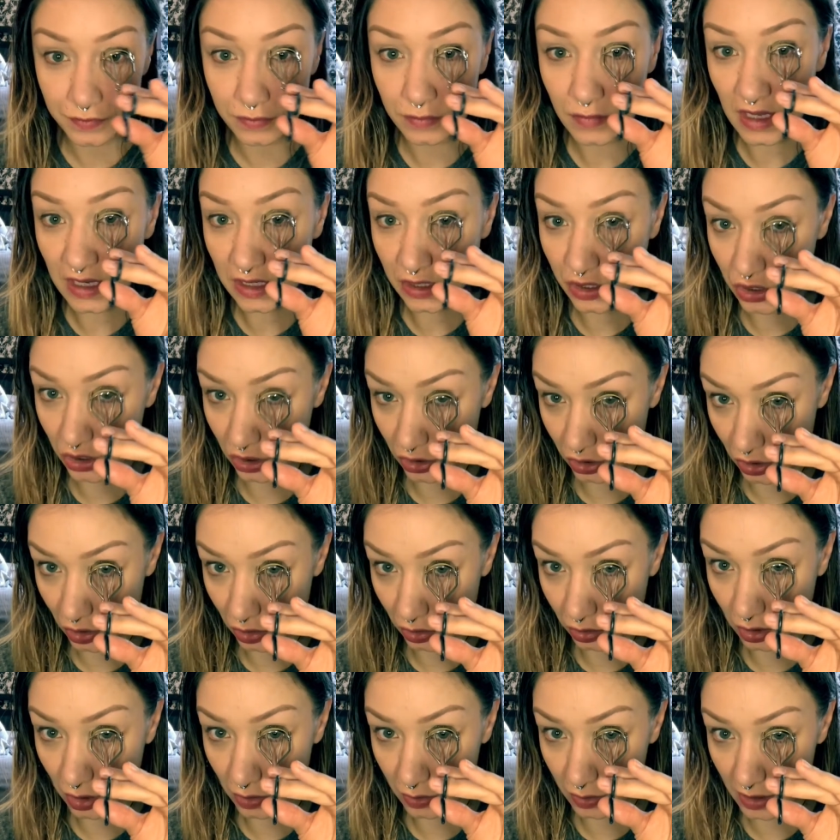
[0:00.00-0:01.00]
Make sure
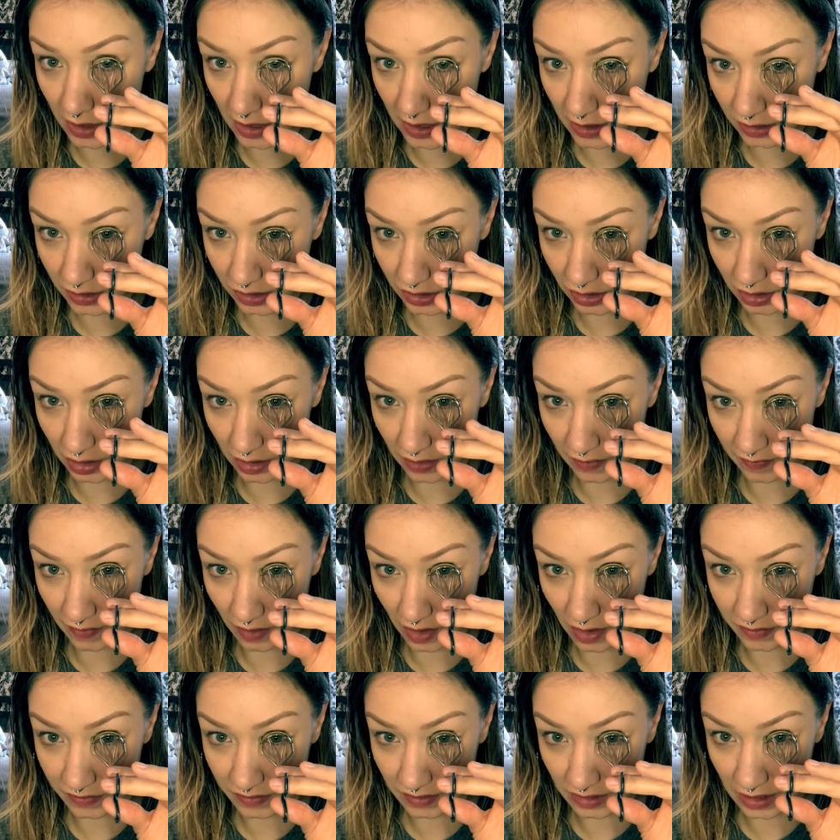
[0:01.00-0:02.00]
no lower hairs are
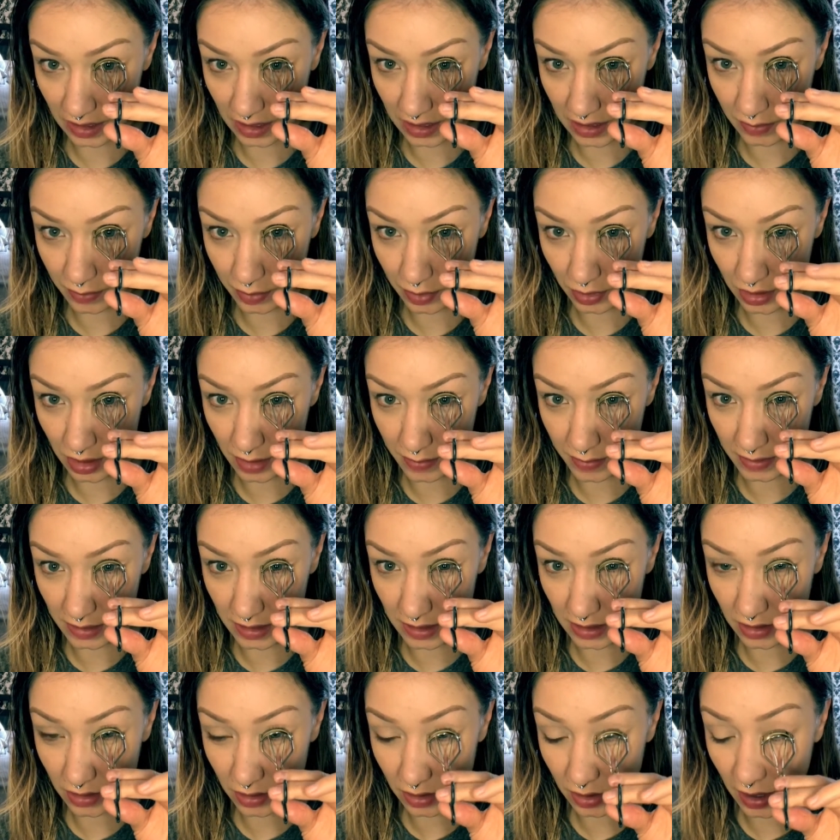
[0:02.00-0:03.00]
involved and kind of pull up a
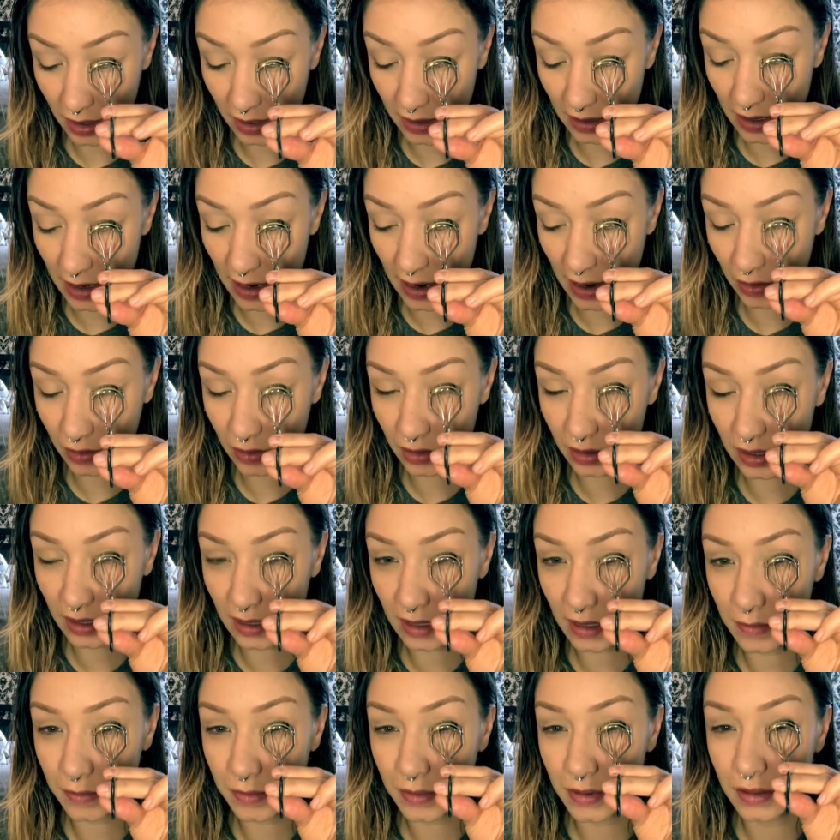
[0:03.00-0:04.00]
little, and now
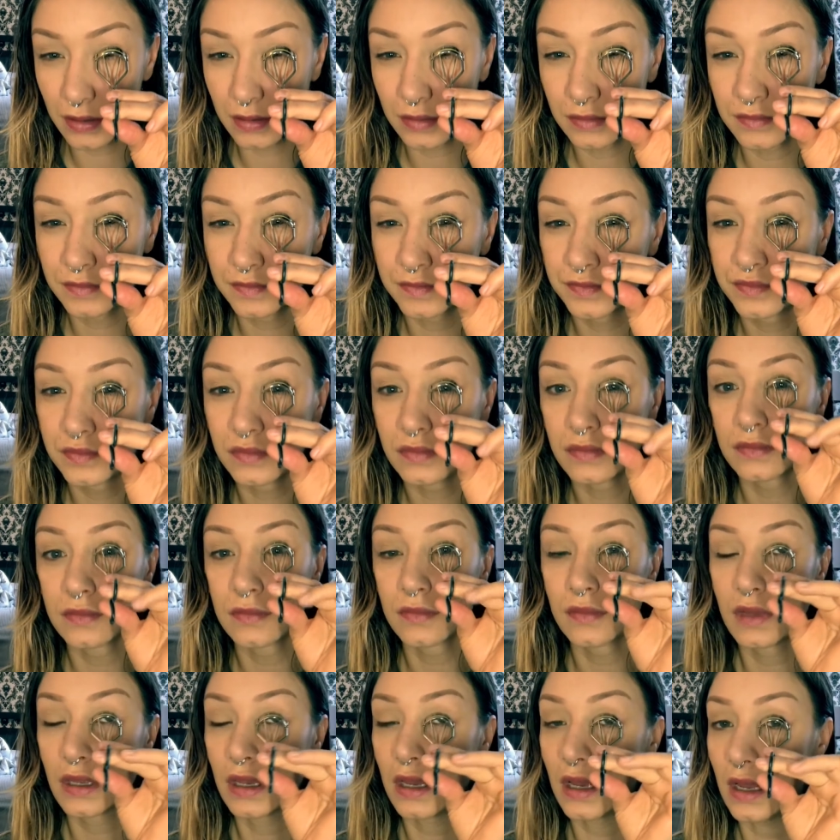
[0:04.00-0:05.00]
clamp.
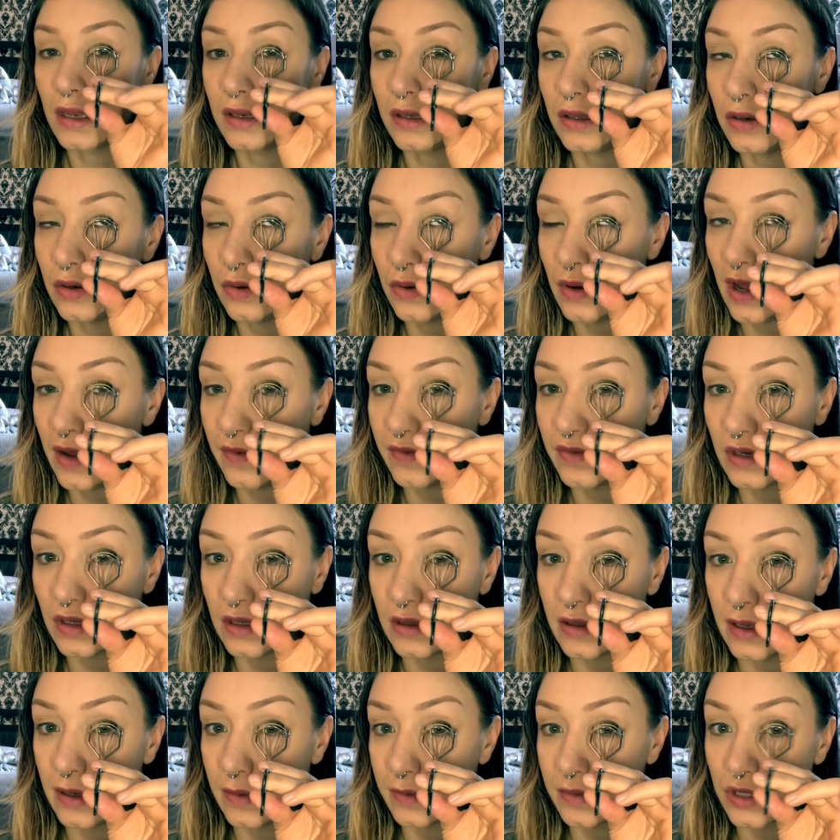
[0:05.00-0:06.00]
And you don't have to
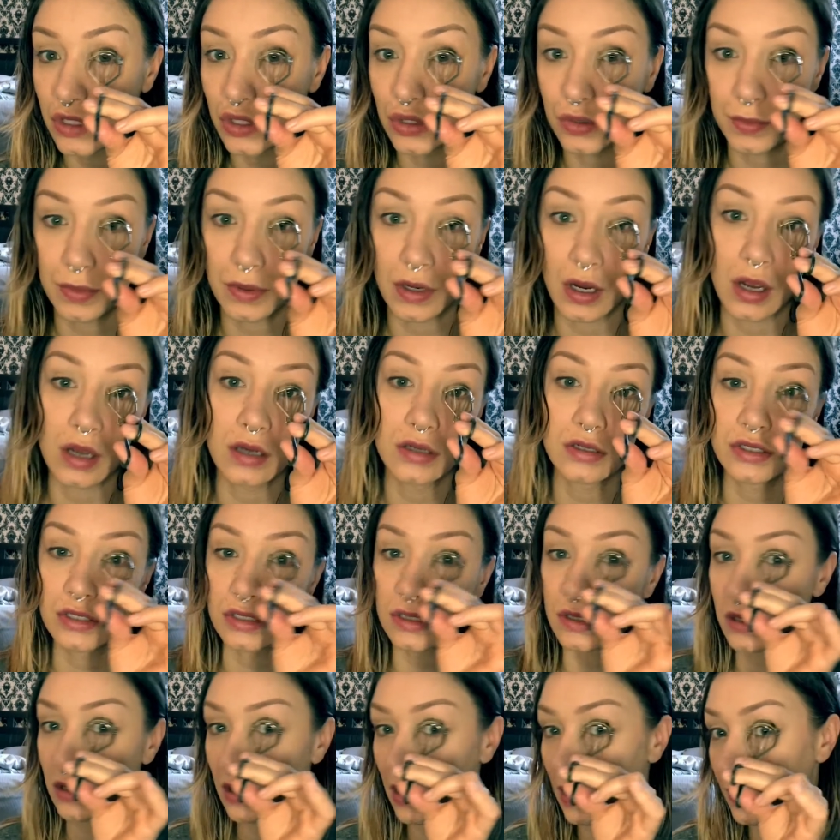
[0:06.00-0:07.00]
clamp super hard,
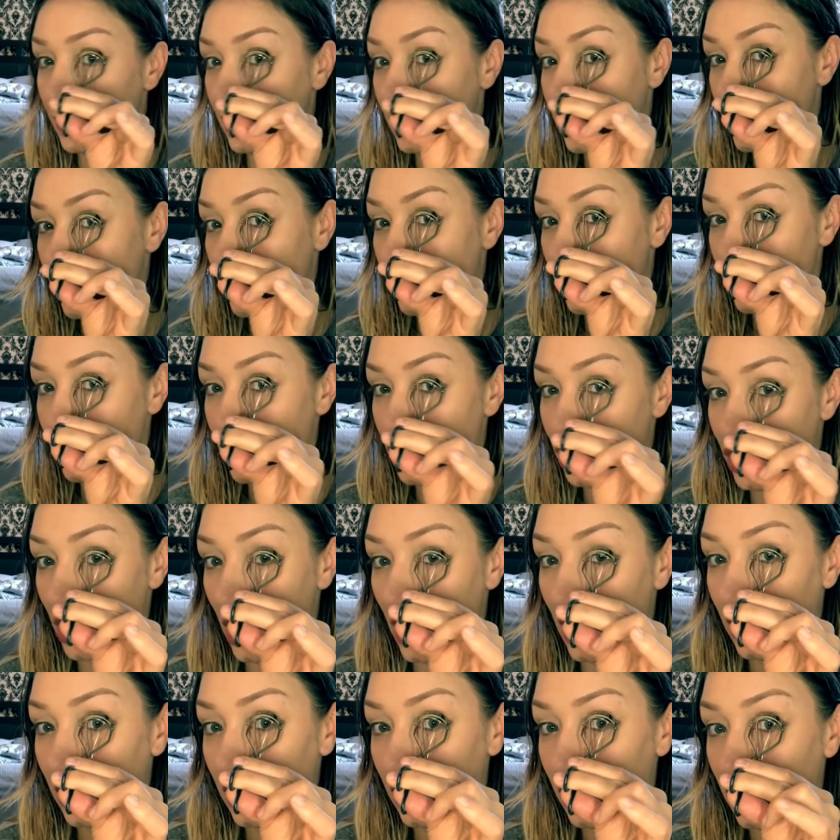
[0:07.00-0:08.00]
just clamp until it's
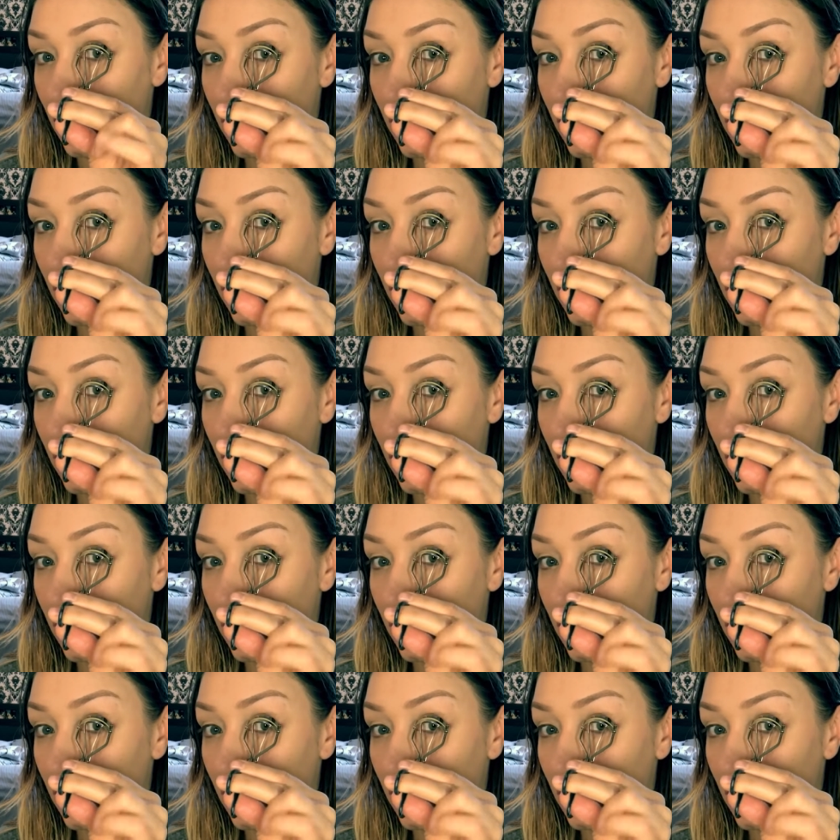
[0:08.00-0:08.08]
shut.